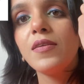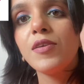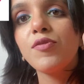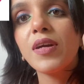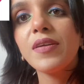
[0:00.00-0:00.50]

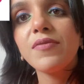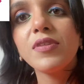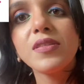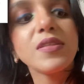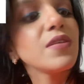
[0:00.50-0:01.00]
You can't
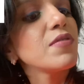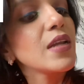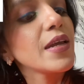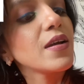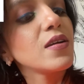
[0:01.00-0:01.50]
even see, even
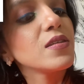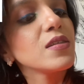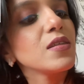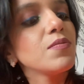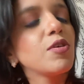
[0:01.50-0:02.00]
I can't
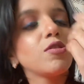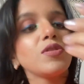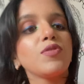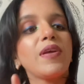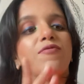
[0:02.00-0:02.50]
see, because
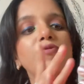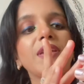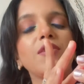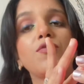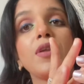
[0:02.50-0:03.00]
you have to
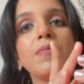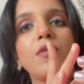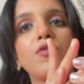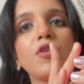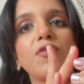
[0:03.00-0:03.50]
take good
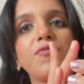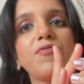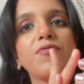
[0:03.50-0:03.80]
amount of